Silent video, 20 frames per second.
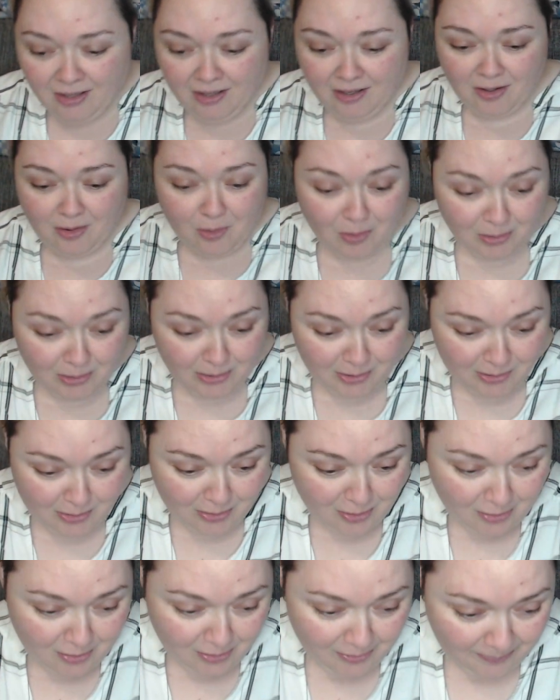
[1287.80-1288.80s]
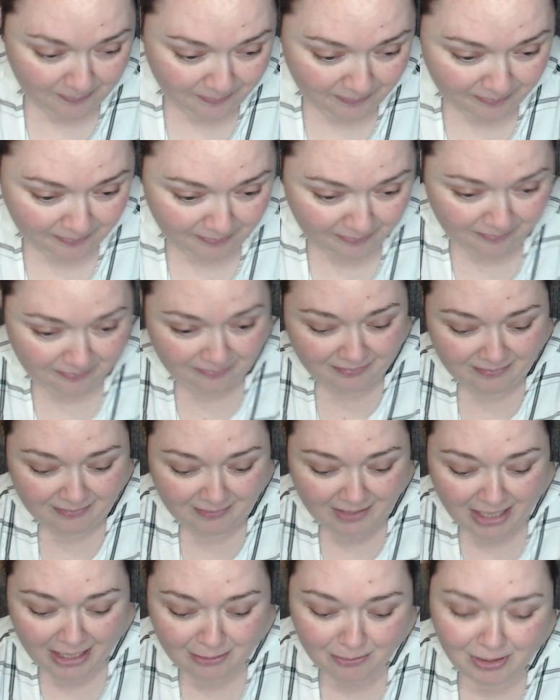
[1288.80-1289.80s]
Also,
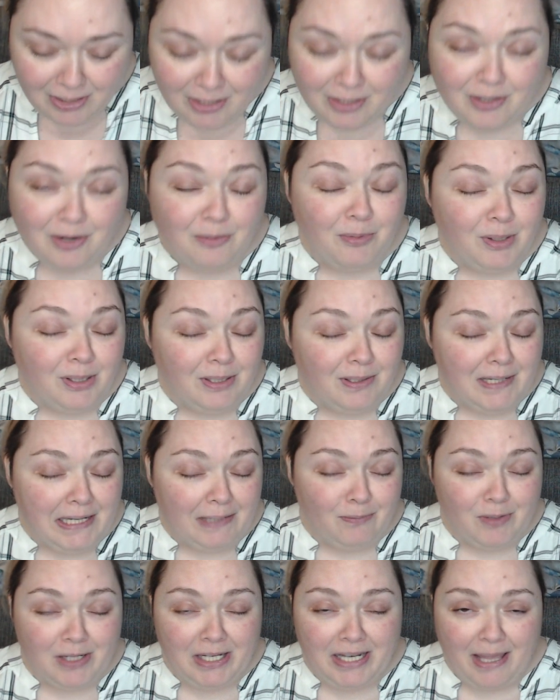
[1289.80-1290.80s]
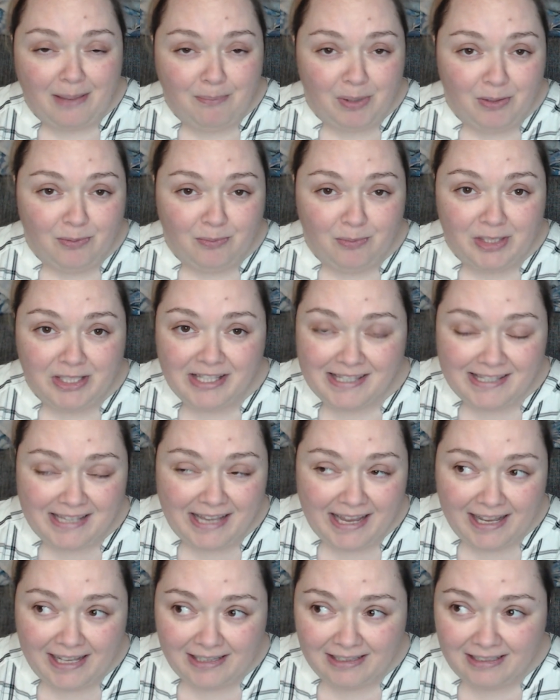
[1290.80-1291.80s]
I want to know what will happen with
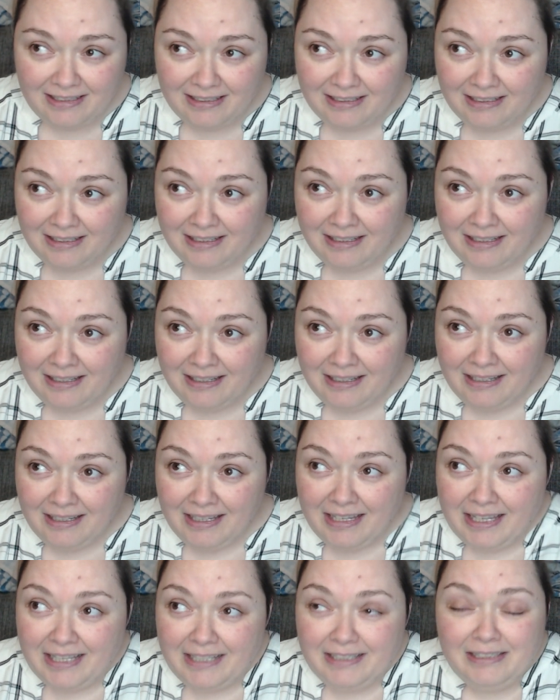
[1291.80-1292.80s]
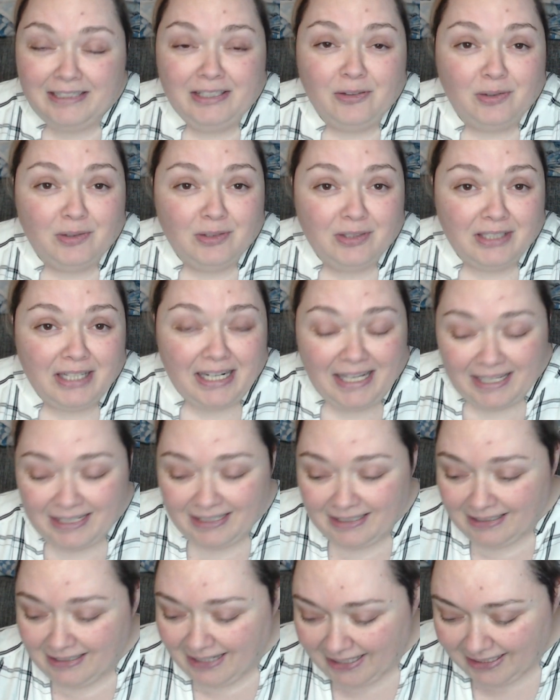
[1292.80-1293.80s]
Seth and the other guy.
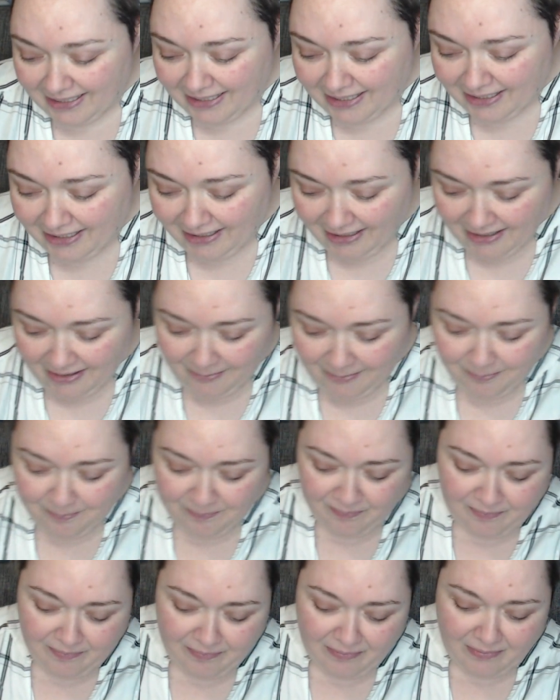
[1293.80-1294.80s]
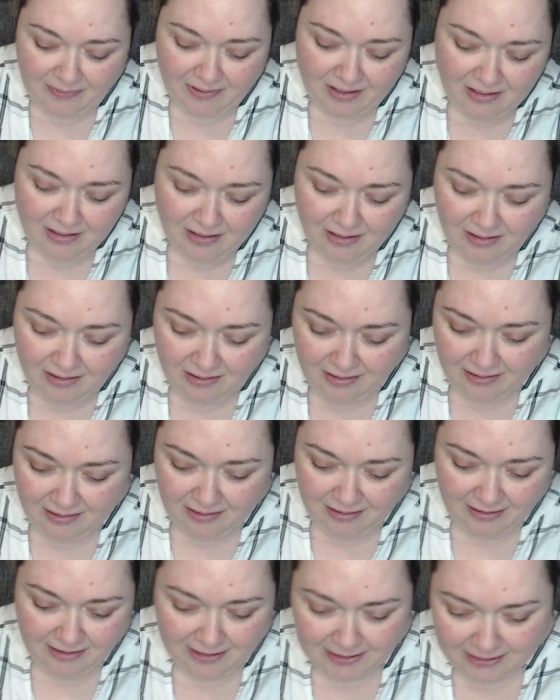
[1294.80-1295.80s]
Like he,
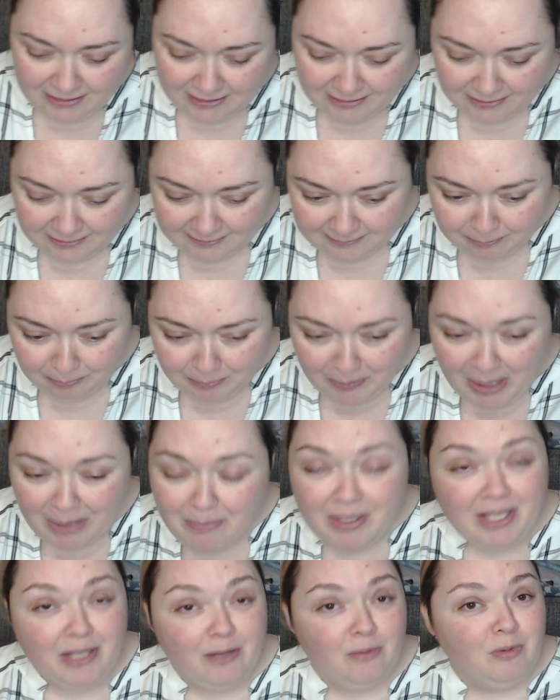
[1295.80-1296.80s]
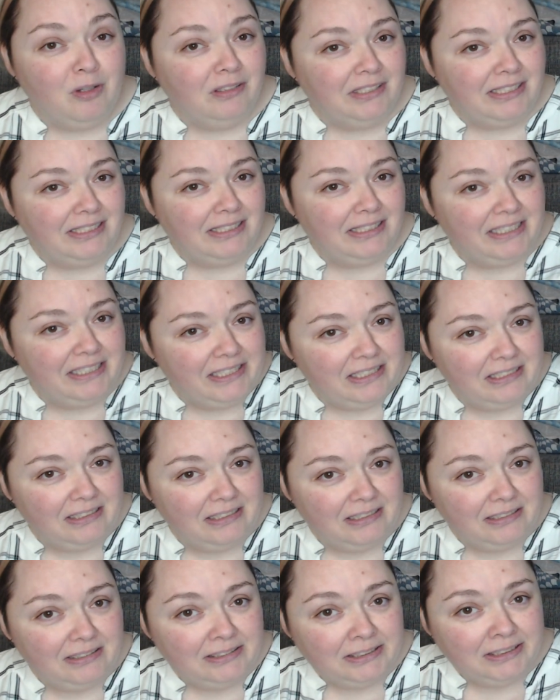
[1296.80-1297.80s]
maybe he will
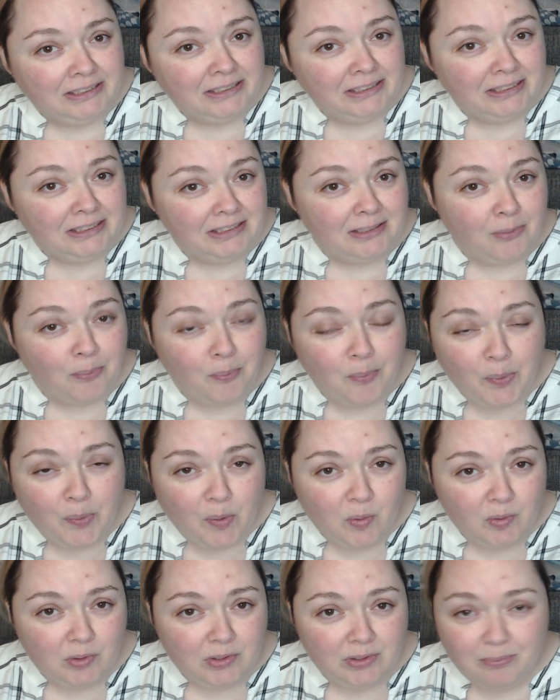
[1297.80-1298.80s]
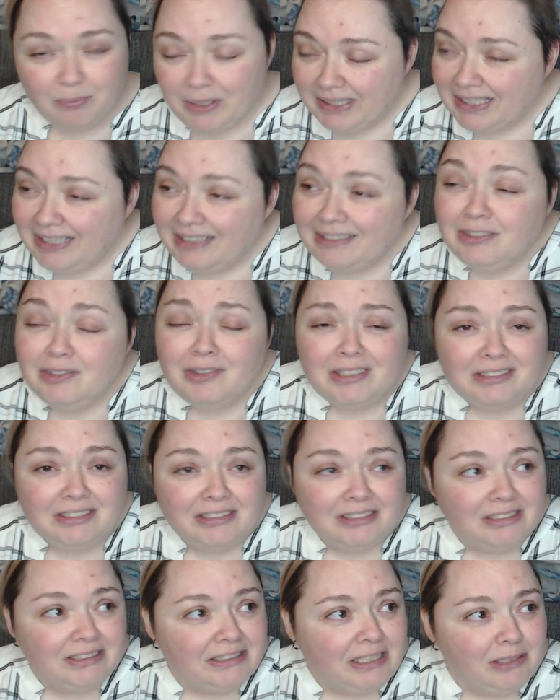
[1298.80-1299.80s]
steal the boat, but I don't
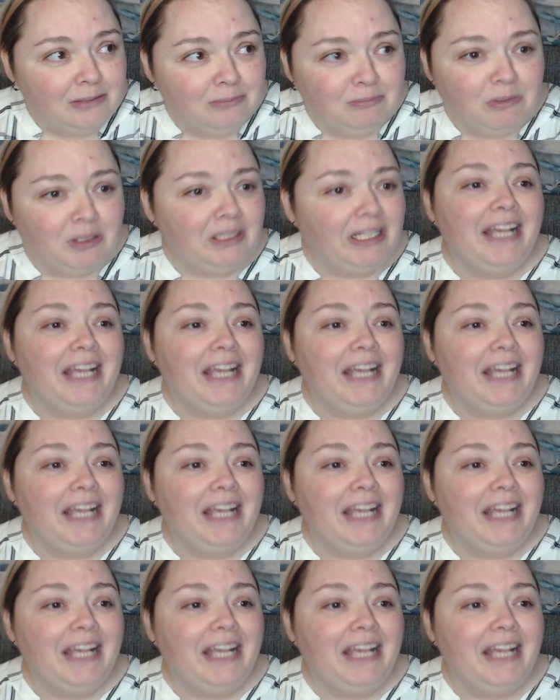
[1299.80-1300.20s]
understand.